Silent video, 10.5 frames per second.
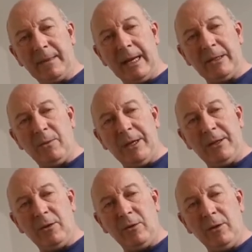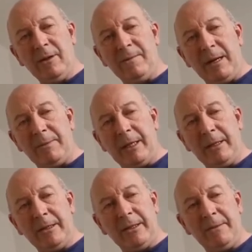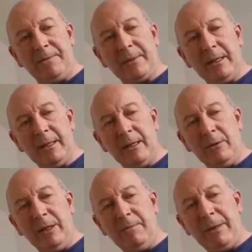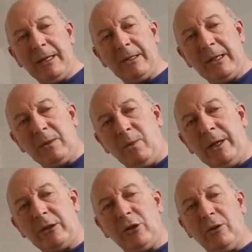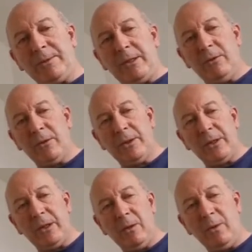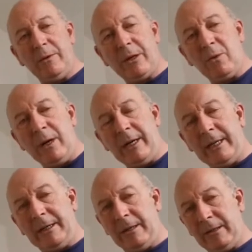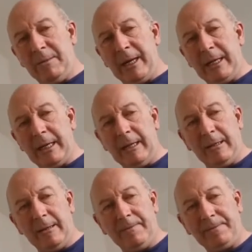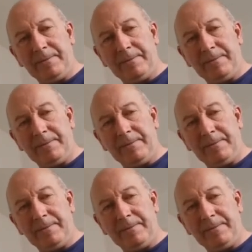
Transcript: As with all of my builds, only basic workshop tools were required to make it.